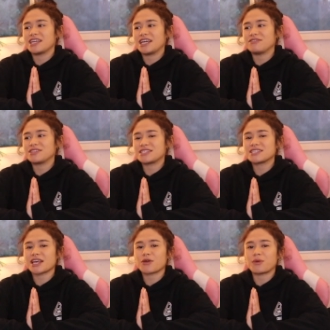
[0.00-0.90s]
if this
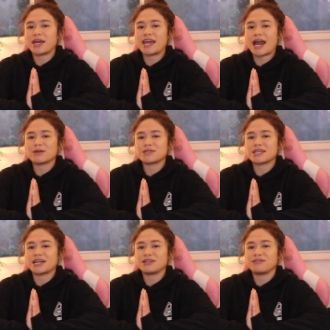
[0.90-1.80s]
is like way
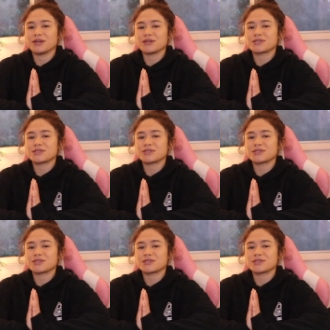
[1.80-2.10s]
outside of your